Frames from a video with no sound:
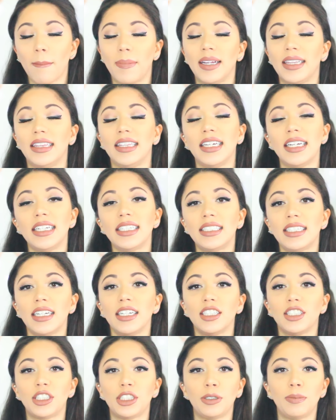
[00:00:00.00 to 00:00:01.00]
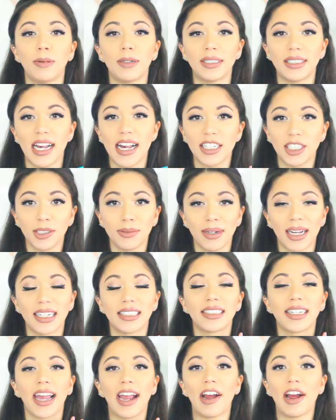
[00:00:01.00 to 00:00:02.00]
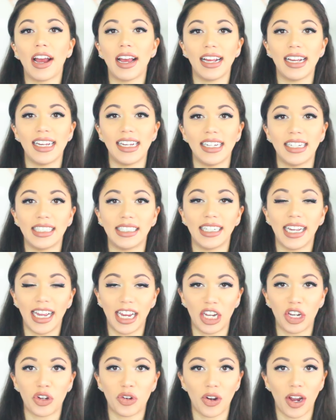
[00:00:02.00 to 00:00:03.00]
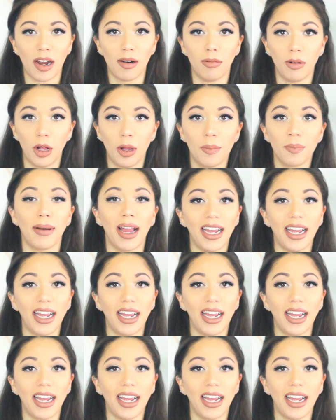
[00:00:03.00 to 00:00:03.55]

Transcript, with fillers: but this Supersizer mascara is incredible.